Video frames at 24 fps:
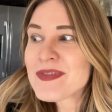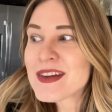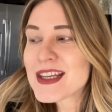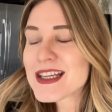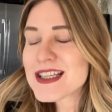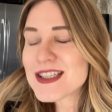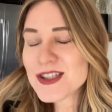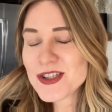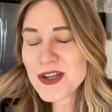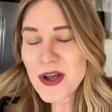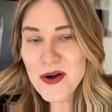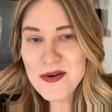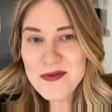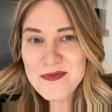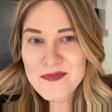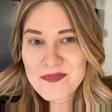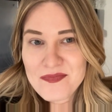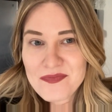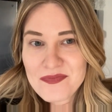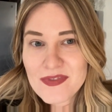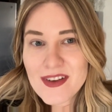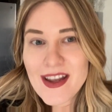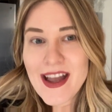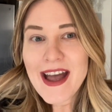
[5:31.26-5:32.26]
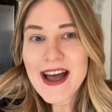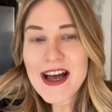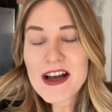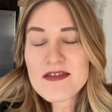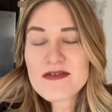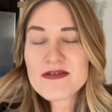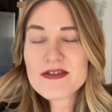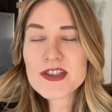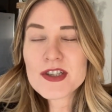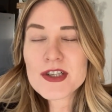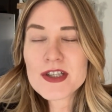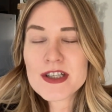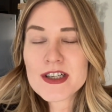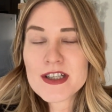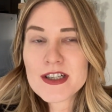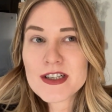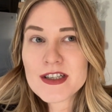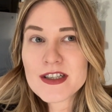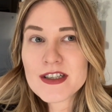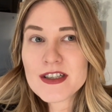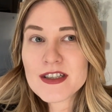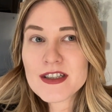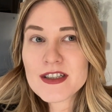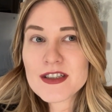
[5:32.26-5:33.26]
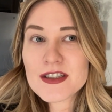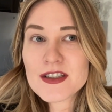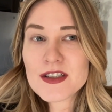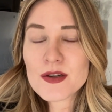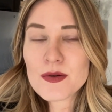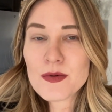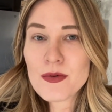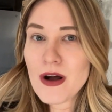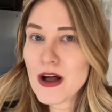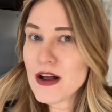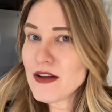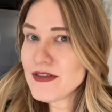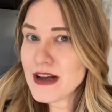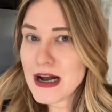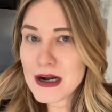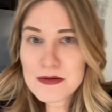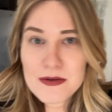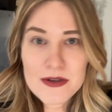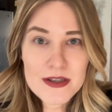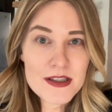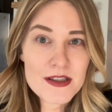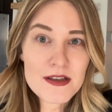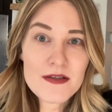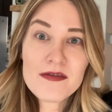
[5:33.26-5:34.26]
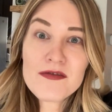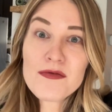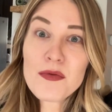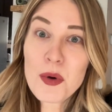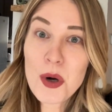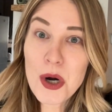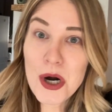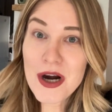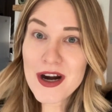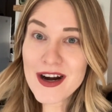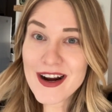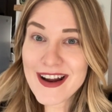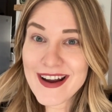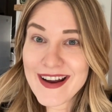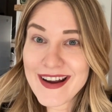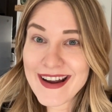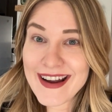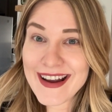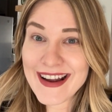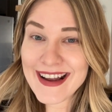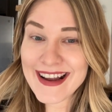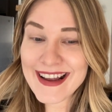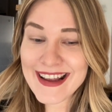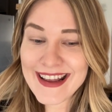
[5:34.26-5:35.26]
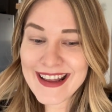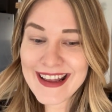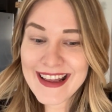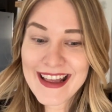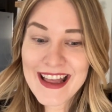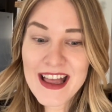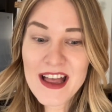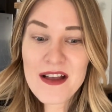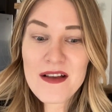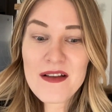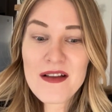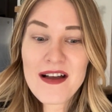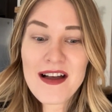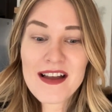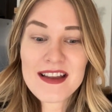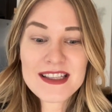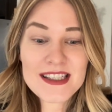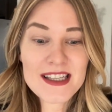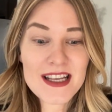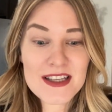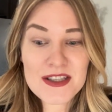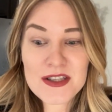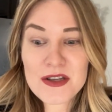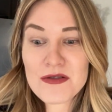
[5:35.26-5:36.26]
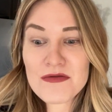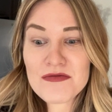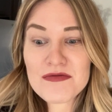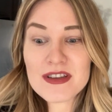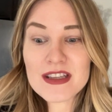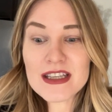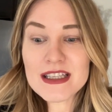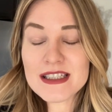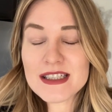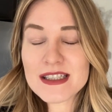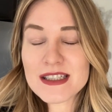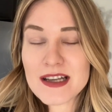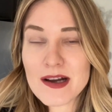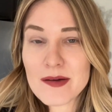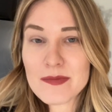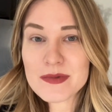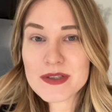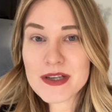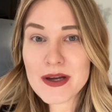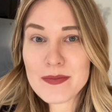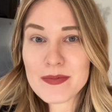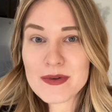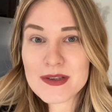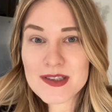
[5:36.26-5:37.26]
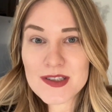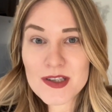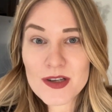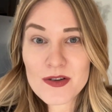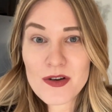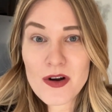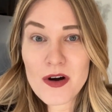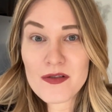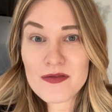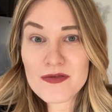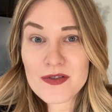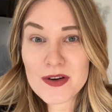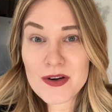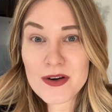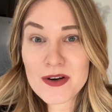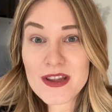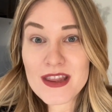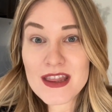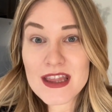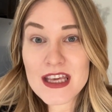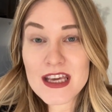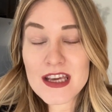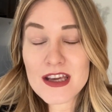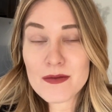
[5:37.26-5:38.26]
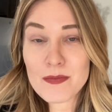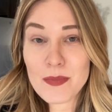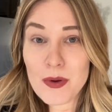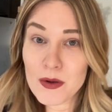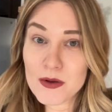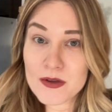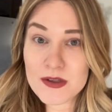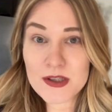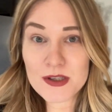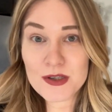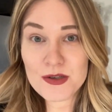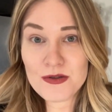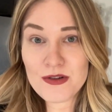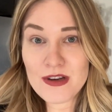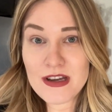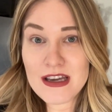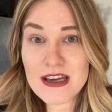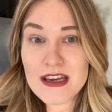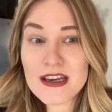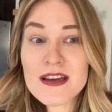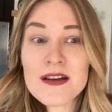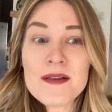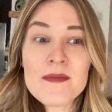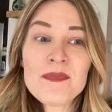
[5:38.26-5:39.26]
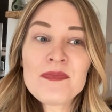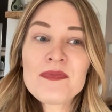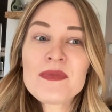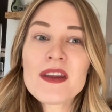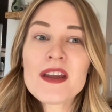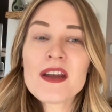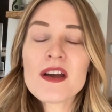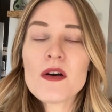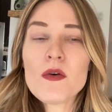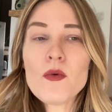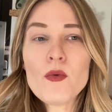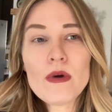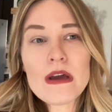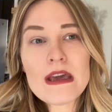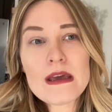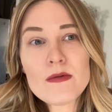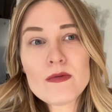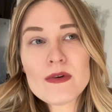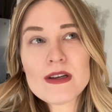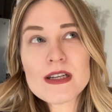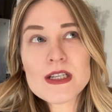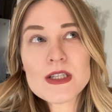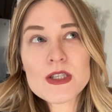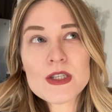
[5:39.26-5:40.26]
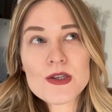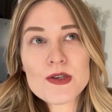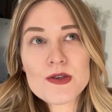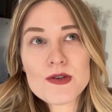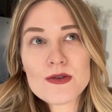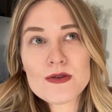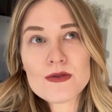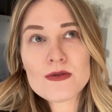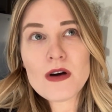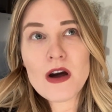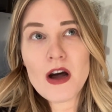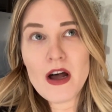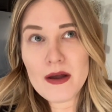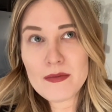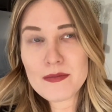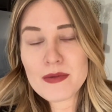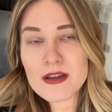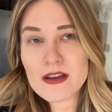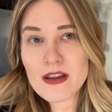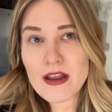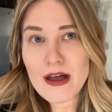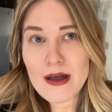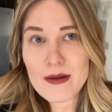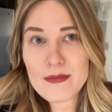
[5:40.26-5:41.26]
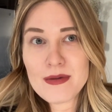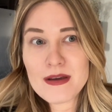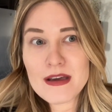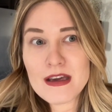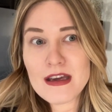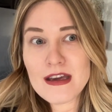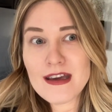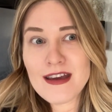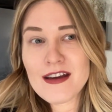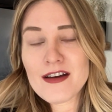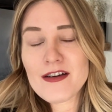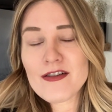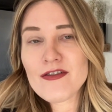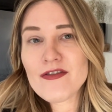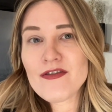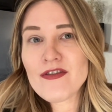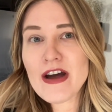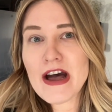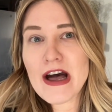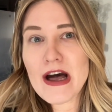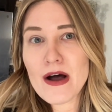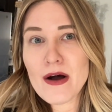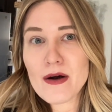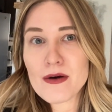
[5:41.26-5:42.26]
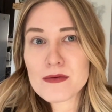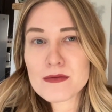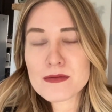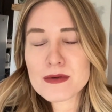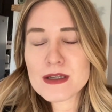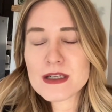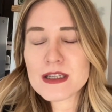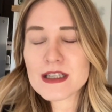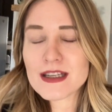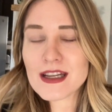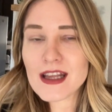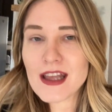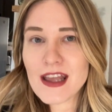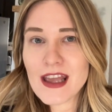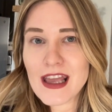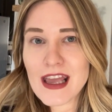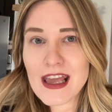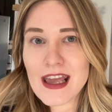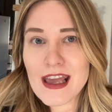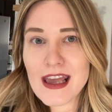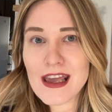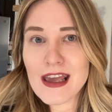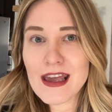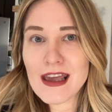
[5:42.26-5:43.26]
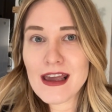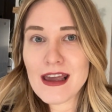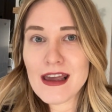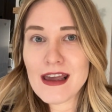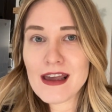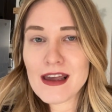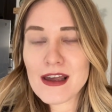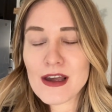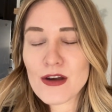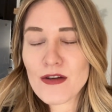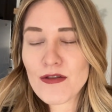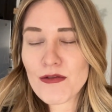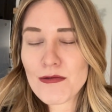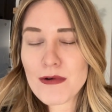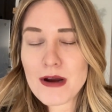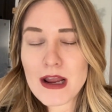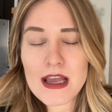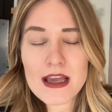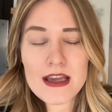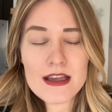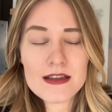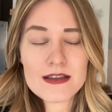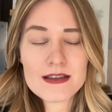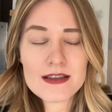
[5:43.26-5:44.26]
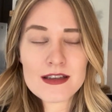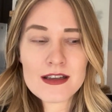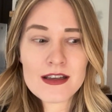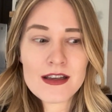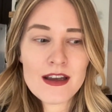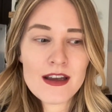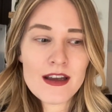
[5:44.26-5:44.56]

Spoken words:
So after 12 hours of work, Sessa really stepped up and took over the upholstery. We went to Hobby Lobby, found a great